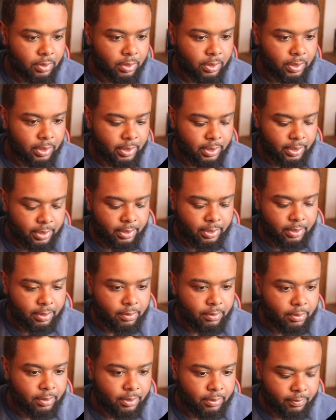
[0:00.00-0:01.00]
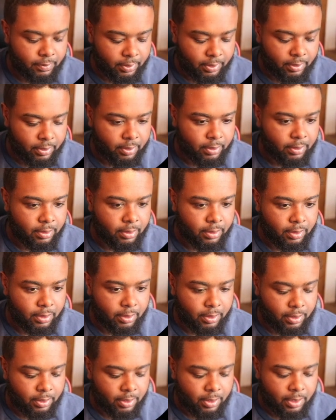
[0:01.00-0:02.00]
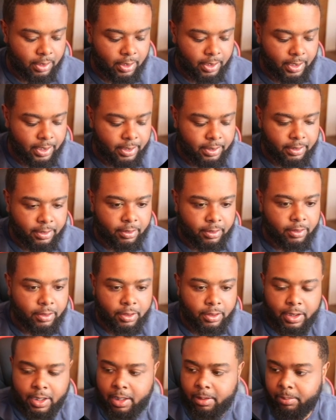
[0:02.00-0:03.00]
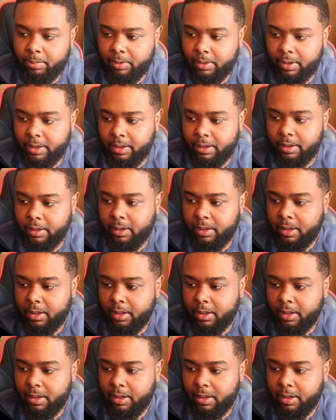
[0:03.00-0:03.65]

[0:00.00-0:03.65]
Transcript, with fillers: And this is going to return a ternary operator.